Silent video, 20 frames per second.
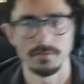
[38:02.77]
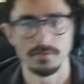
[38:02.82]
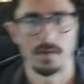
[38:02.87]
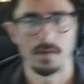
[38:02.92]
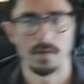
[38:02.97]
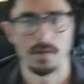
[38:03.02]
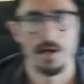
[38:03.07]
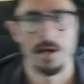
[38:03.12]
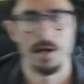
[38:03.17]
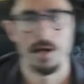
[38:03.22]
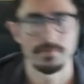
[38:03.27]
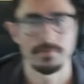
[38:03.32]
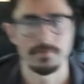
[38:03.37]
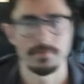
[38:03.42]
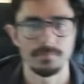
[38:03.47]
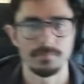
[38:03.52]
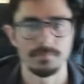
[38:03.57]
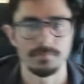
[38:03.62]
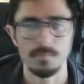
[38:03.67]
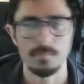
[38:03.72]
the
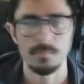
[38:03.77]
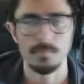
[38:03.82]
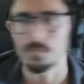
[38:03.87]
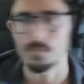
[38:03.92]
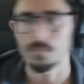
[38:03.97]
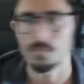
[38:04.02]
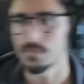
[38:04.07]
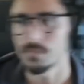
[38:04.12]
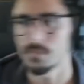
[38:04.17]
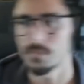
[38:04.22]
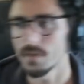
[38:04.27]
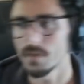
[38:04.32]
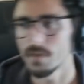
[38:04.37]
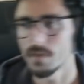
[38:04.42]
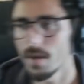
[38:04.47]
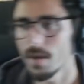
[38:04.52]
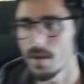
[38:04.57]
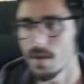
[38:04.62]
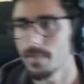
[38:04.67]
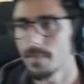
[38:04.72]
positive vibes, I
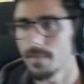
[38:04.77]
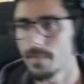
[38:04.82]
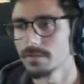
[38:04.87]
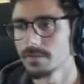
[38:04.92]
think.